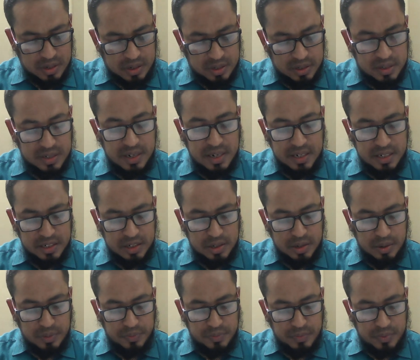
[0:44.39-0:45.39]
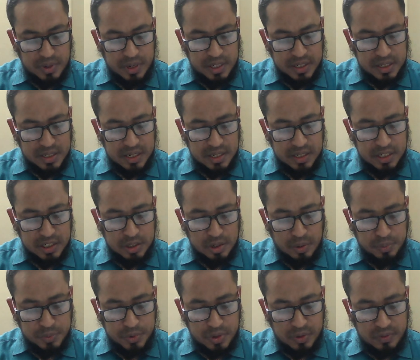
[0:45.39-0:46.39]
Strategic
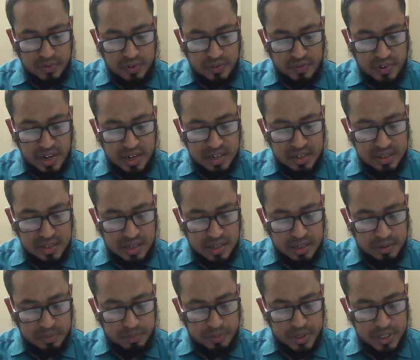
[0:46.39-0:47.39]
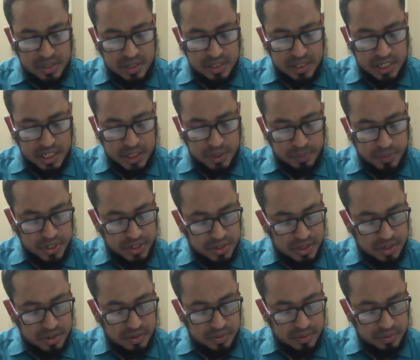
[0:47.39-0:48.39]
option for finance and business
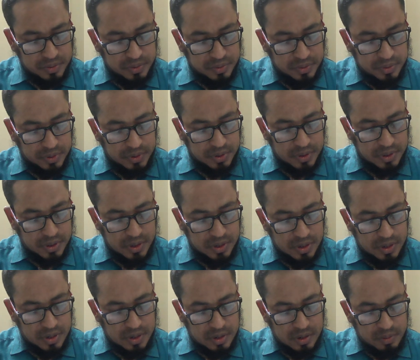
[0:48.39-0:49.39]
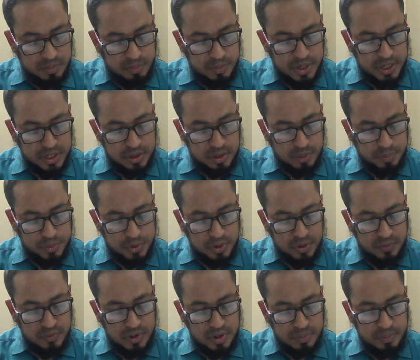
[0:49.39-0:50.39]
expansion. Best
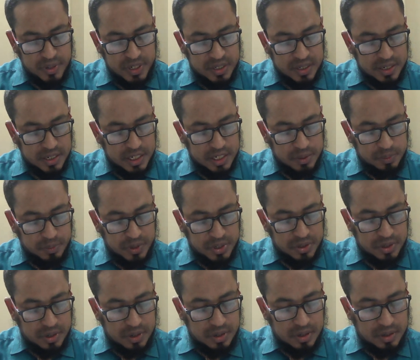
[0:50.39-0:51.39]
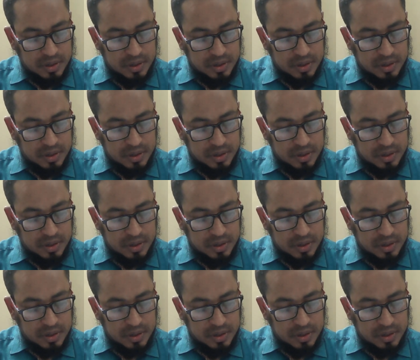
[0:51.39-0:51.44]
option for business expansion.